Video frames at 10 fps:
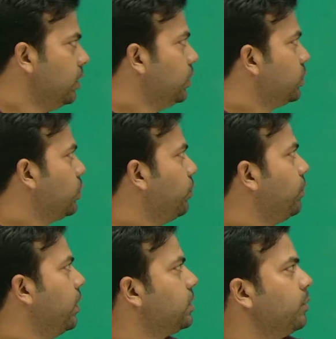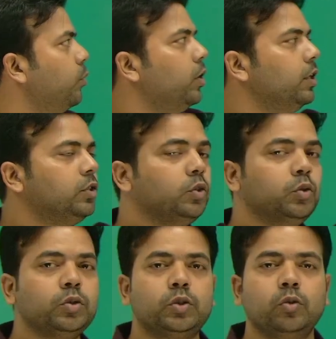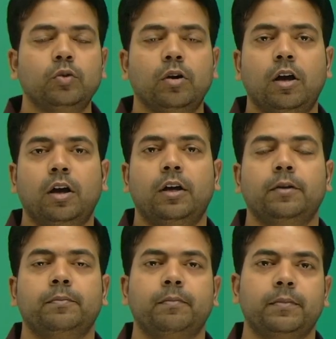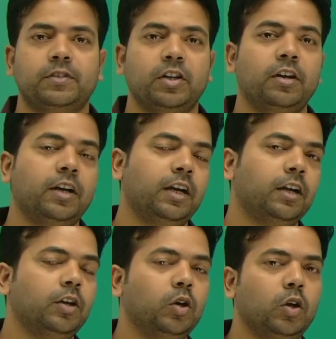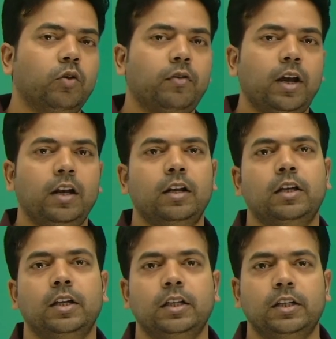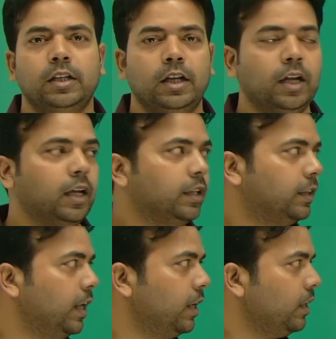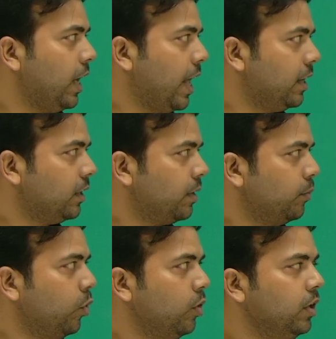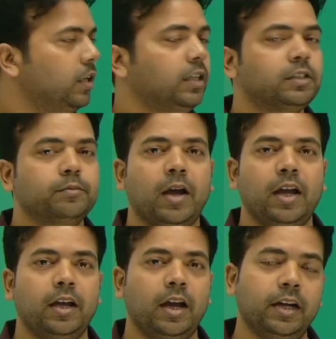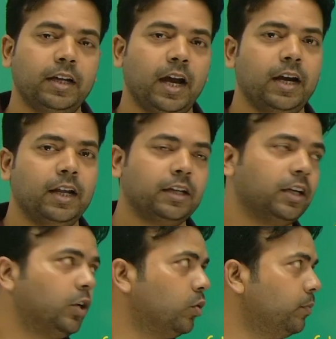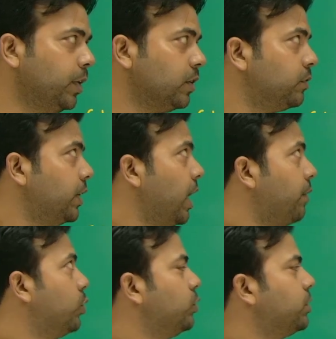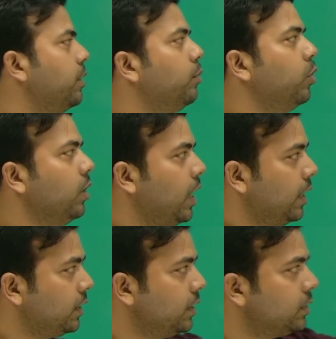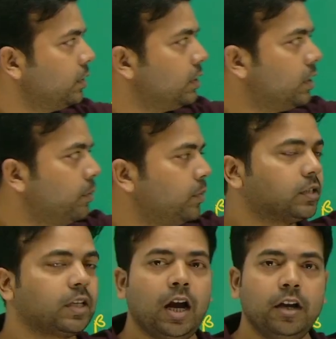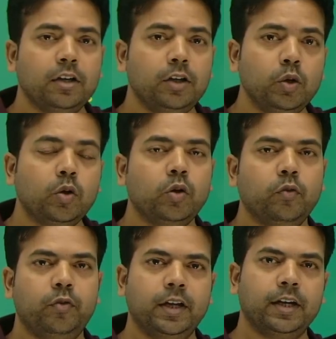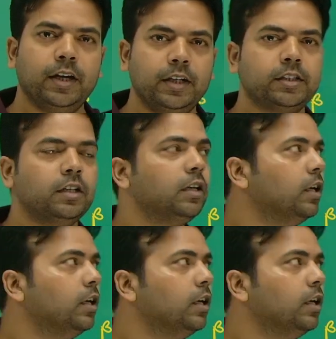So first mole is used to generate a nucleophile. Then another mole is my aldehyde and ketone, because we have 2 same mole, and this step is called nucleophilic addition.